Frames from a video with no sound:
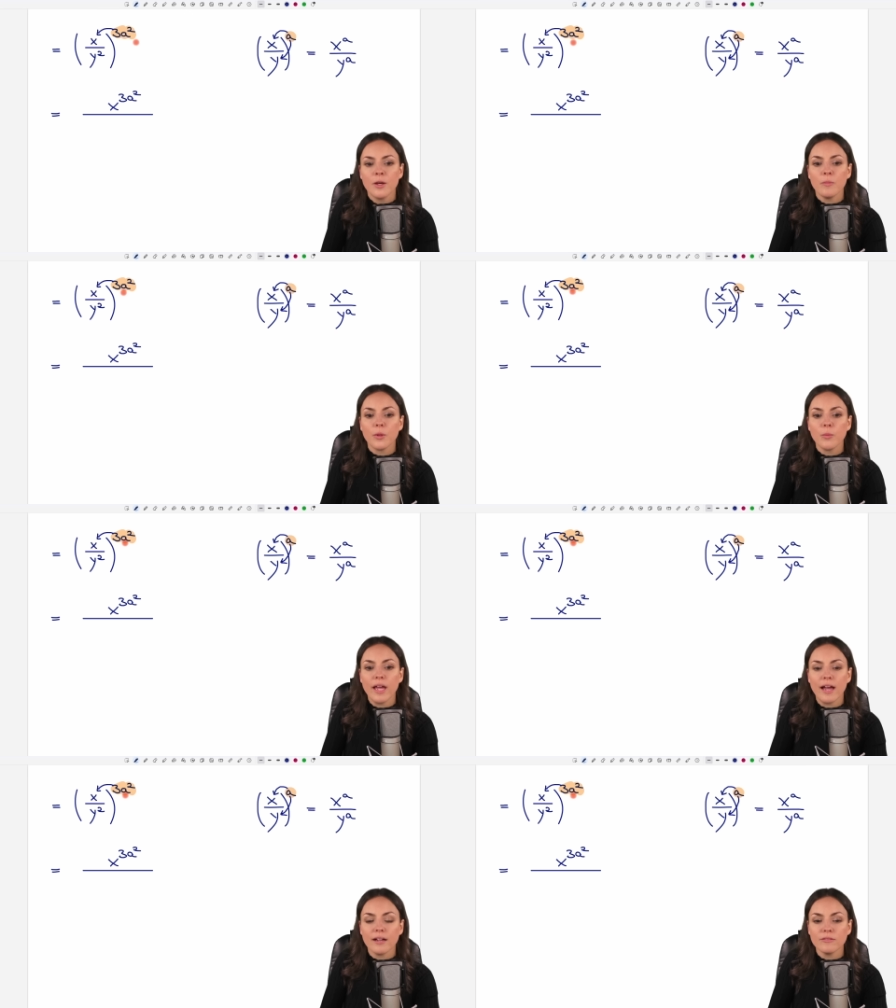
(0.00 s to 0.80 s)
But we
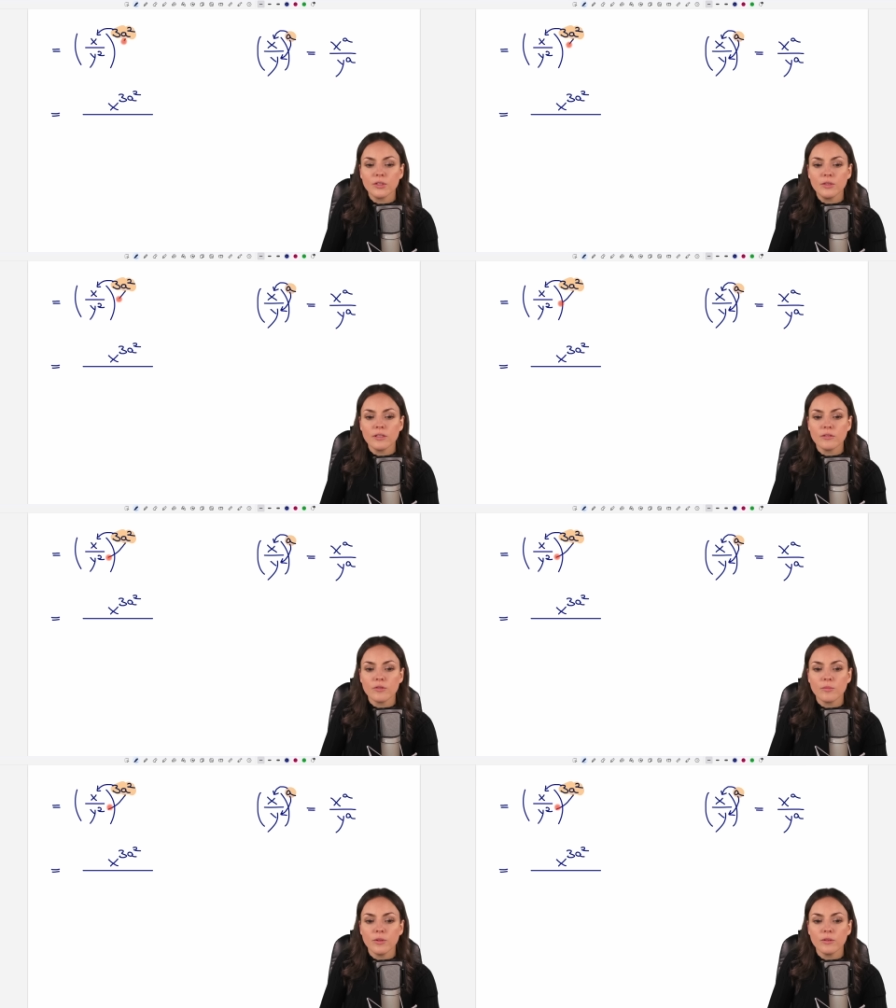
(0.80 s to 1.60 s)
have to
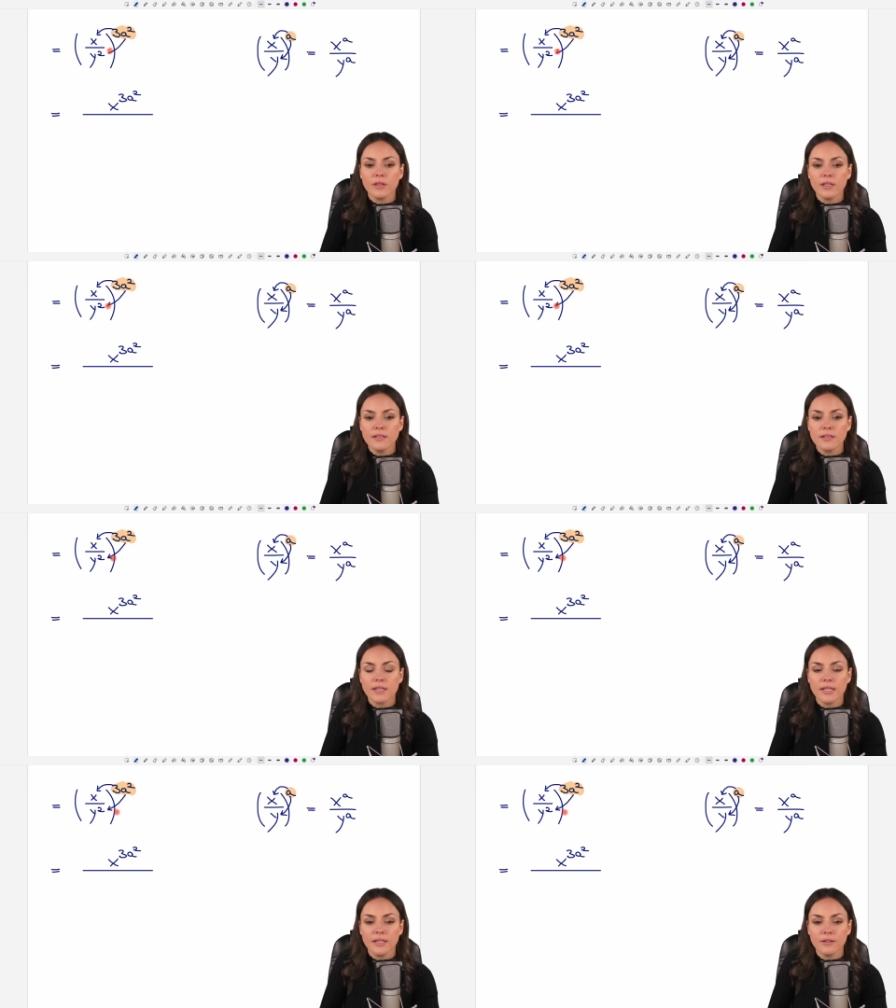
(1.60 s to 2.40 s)
distribute this
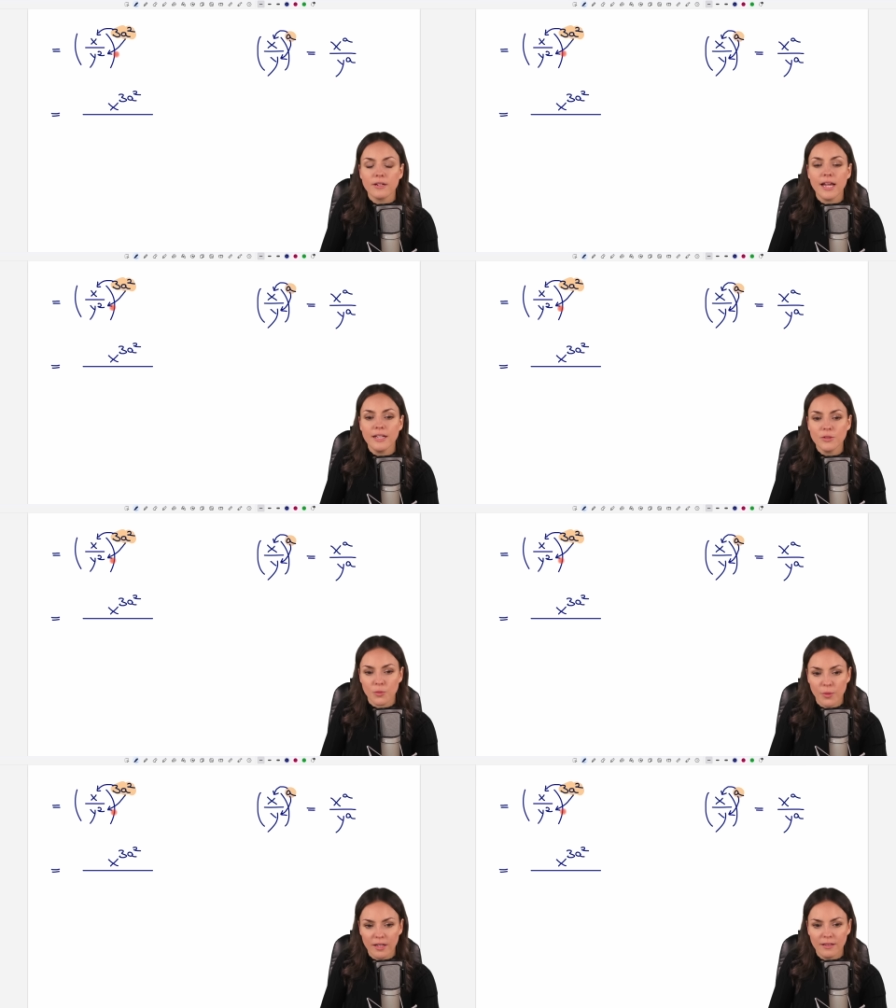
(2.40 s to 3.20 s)
here as
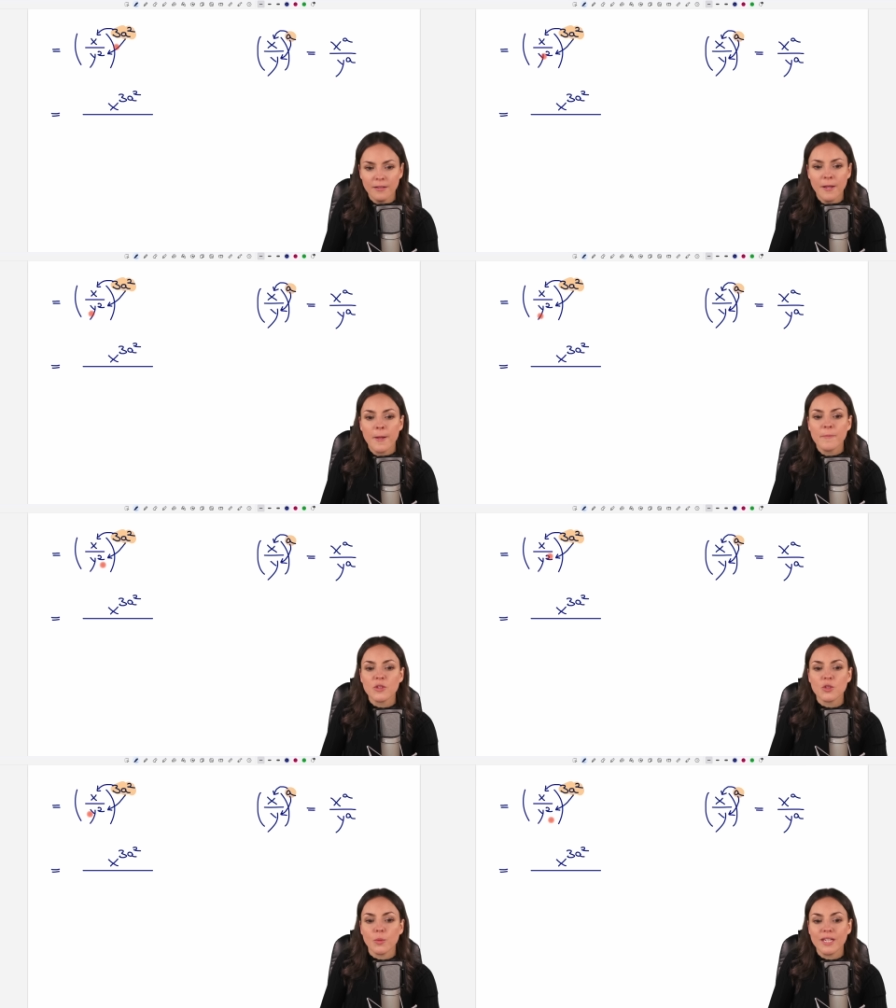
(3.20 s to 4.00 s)
well.
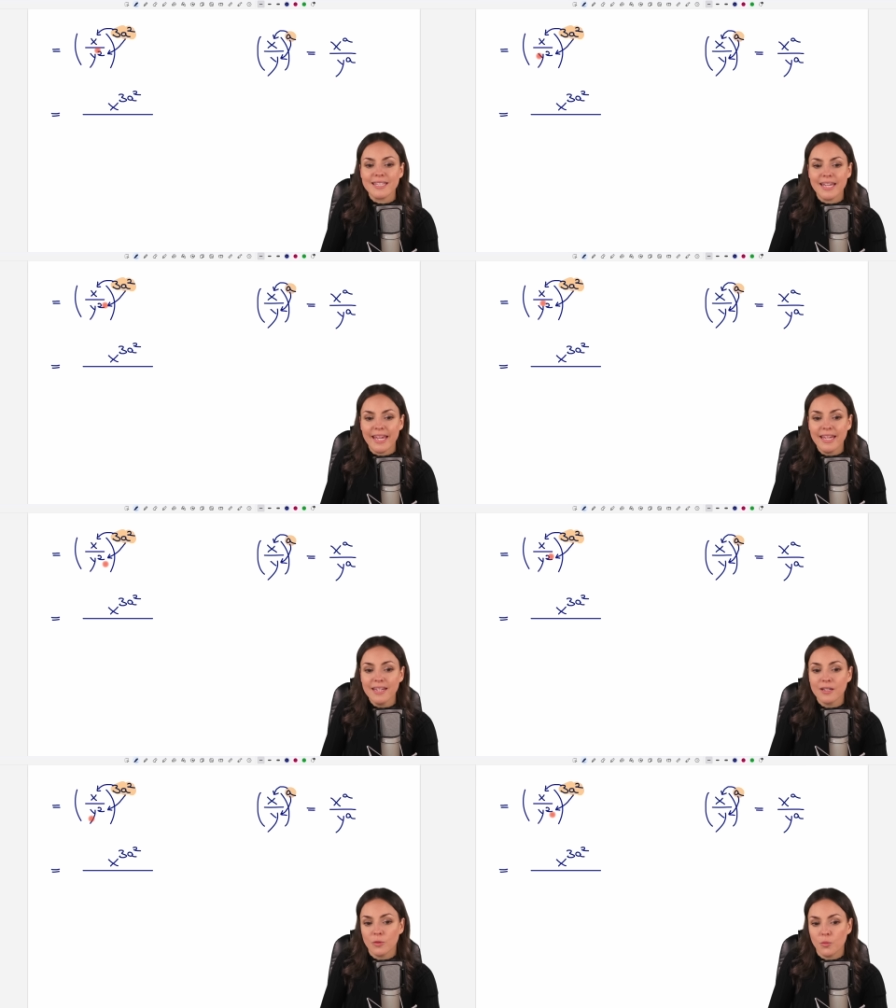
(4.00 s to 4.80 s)
So we
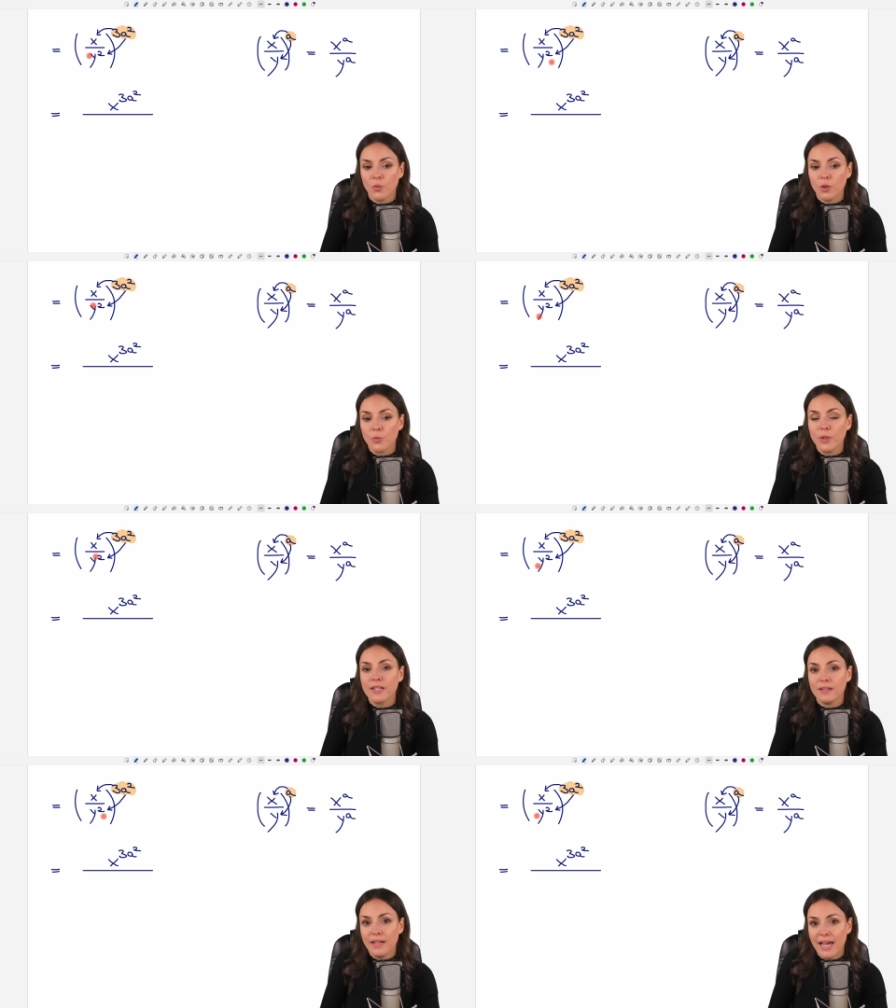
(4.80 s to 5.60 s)
take what we
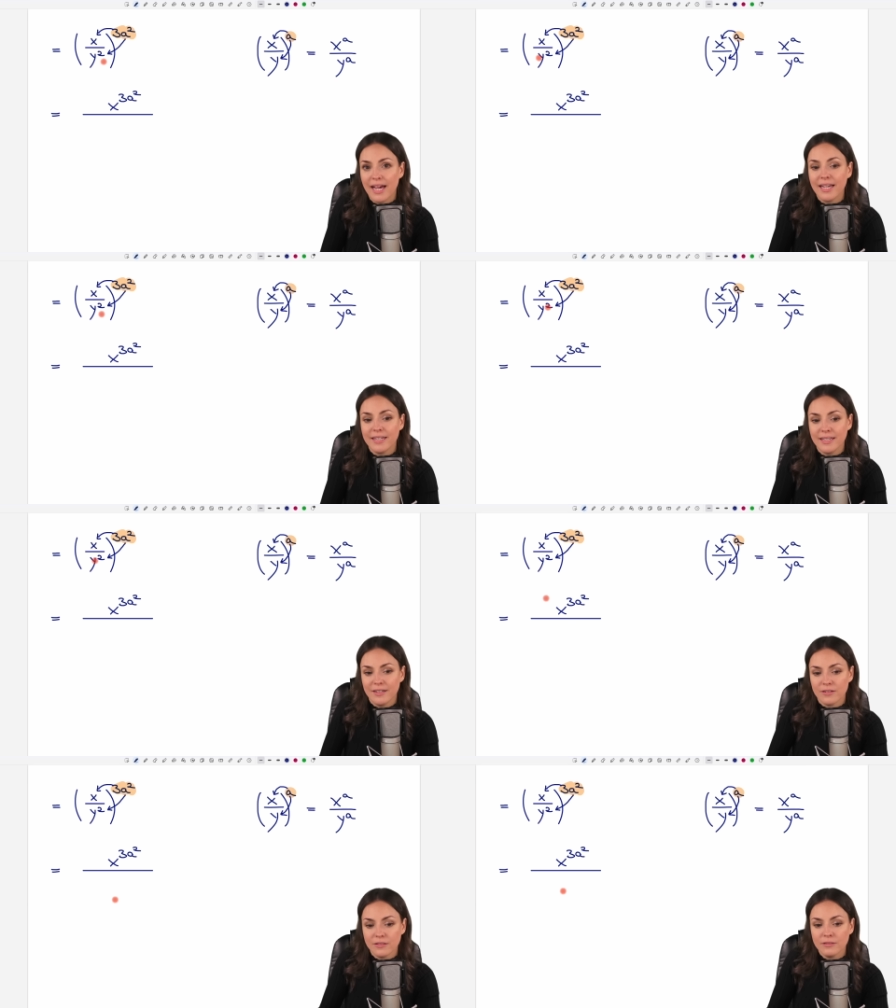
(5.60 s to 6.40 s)
had
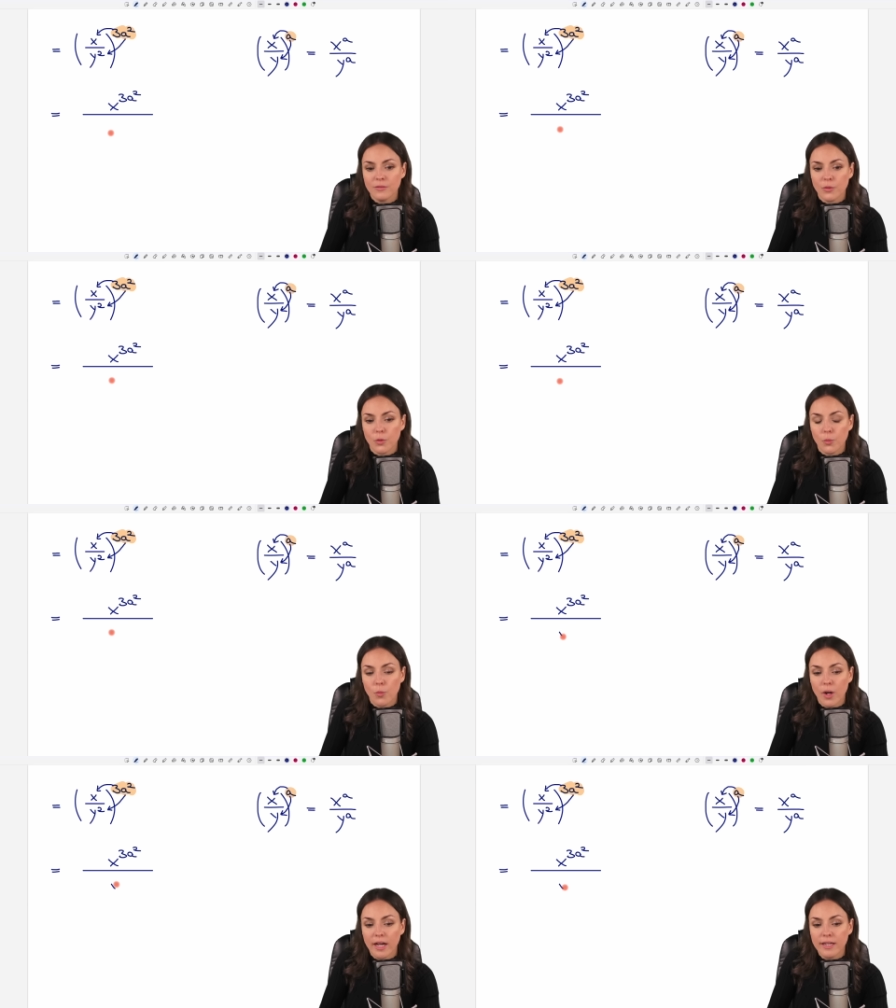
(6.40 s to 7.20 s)
here, the
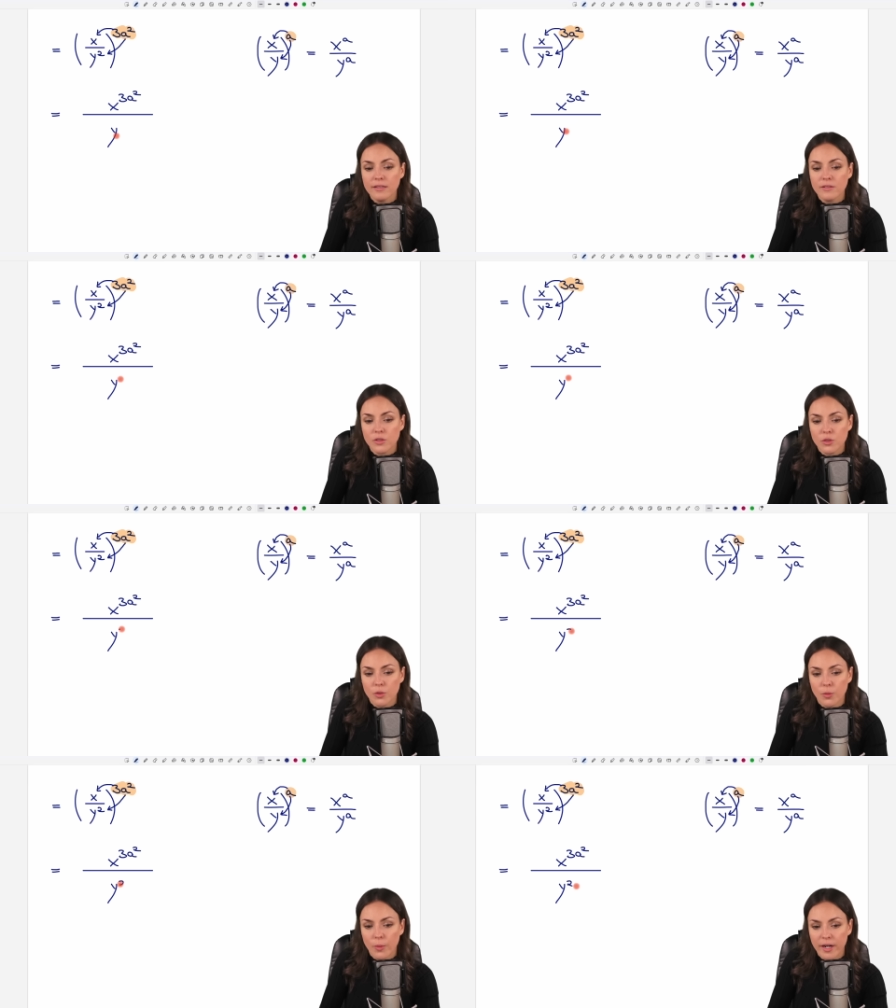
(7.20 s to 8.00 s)
y
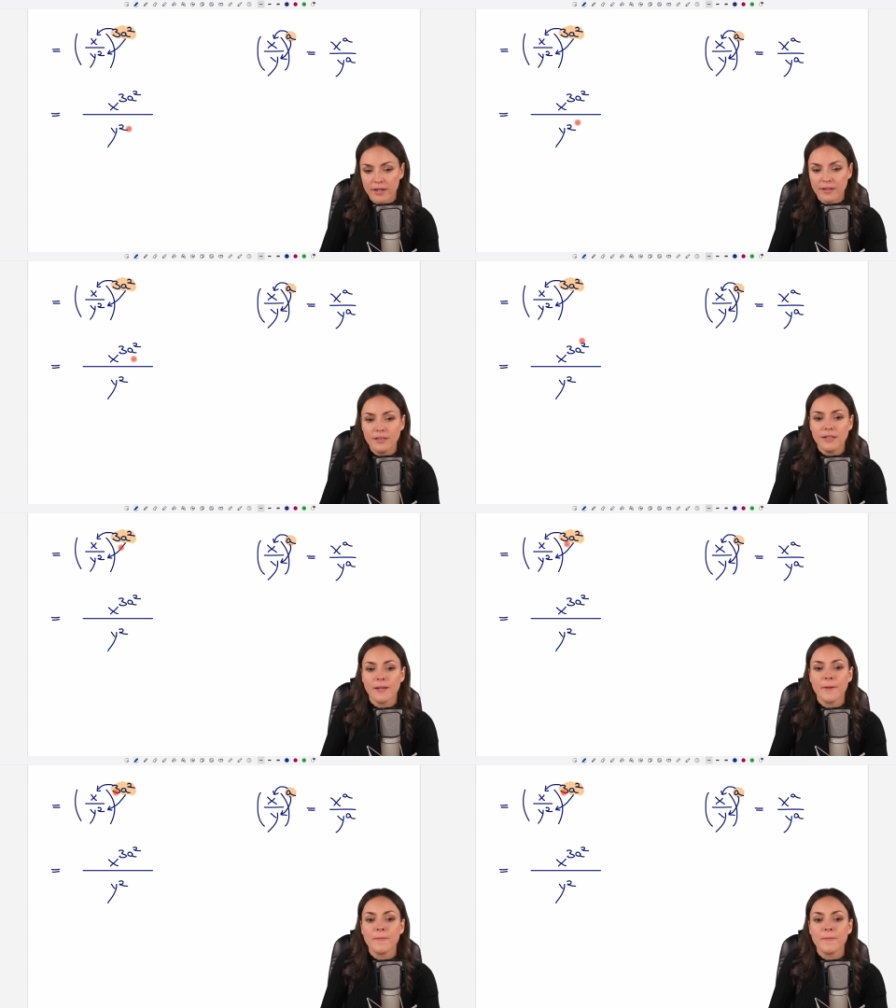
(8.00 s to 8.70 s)
squared,